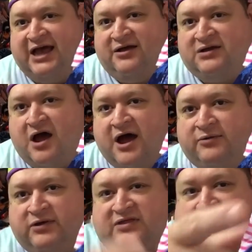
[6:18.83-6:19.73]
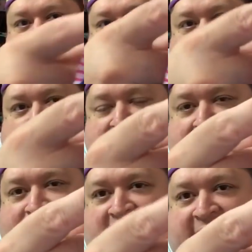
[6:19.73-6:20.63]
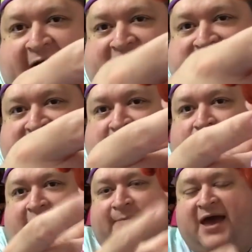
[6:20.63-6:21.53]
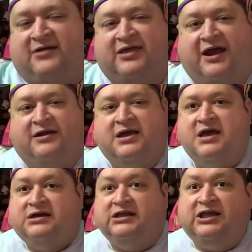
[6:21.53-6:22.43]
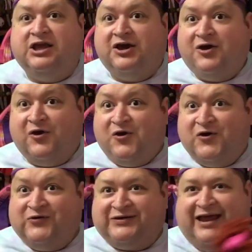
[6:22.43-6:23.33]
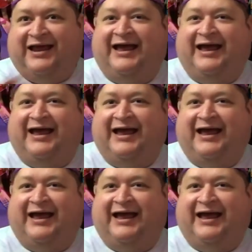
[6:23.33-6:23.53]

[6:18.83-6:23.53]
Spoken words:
held on with the little elastic right back there. Cute.